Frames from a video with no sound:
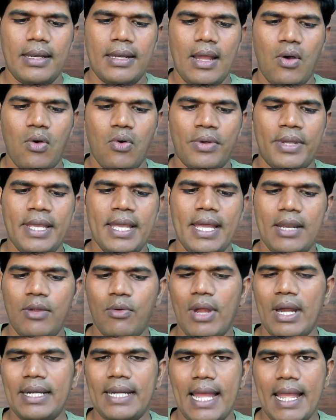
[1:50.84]
now here you
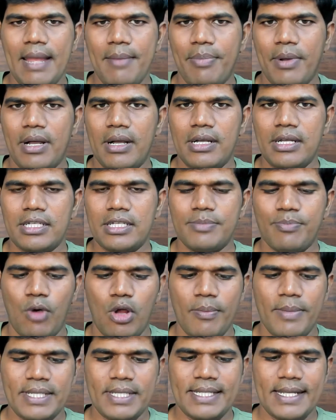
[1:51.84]
can type a
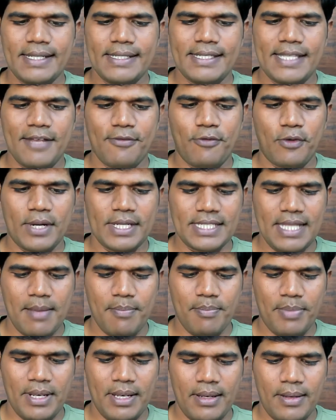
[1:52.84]
small message, say for
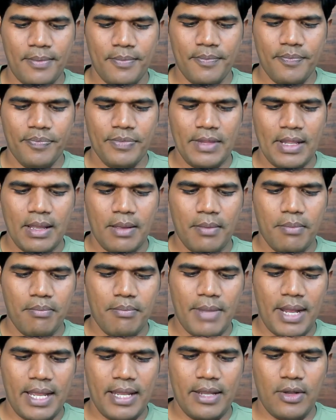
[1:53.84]
example
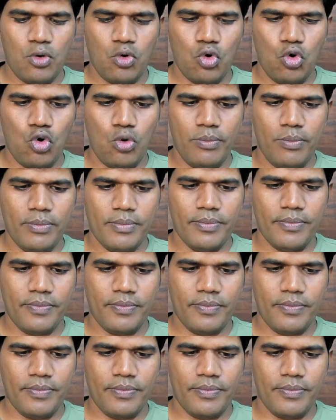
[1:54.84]
my home